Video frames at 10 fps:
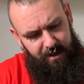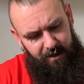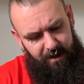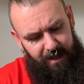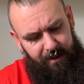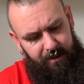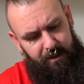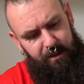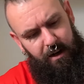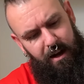Like,
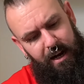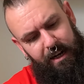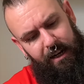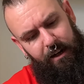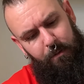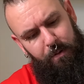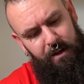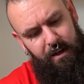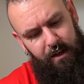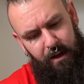sliding it
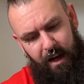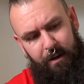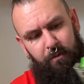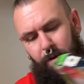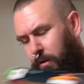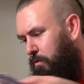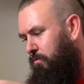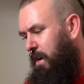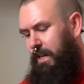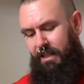open, I can
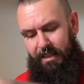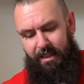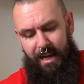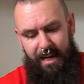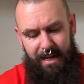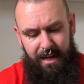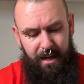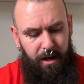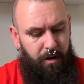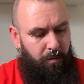already see
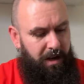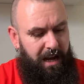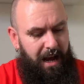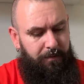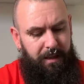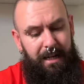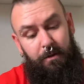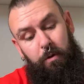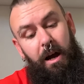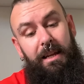we have, that's
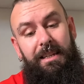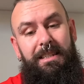why this